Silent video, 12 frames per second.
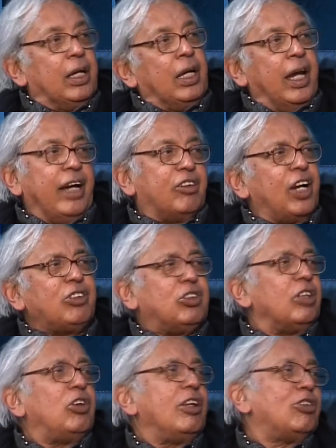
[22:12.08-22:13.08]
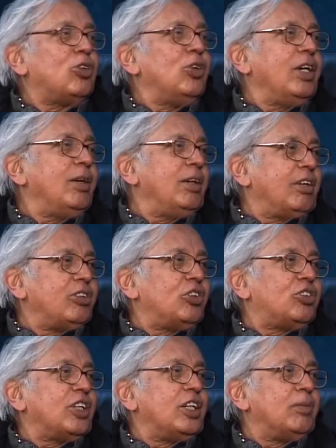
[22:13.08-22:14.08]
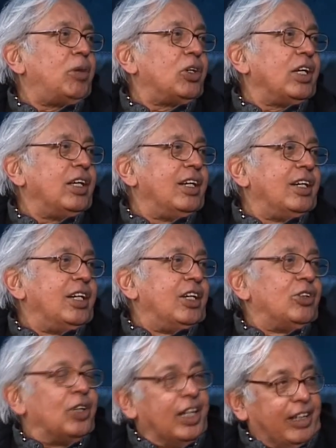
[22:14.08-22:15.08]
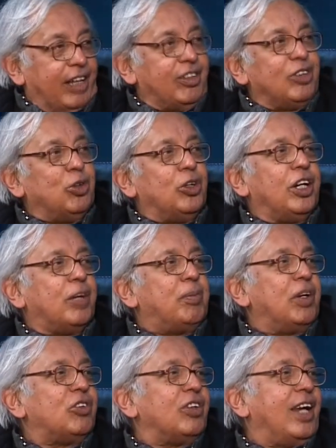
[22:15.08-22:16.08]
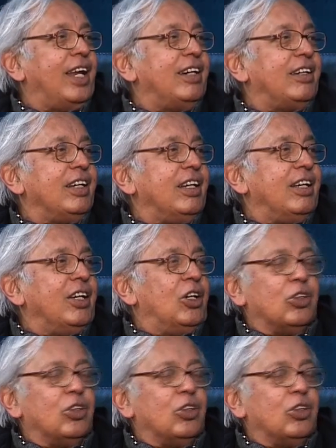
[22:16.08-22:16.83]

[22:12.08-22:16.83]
A trust is also a registered body. So it has a juridic personality.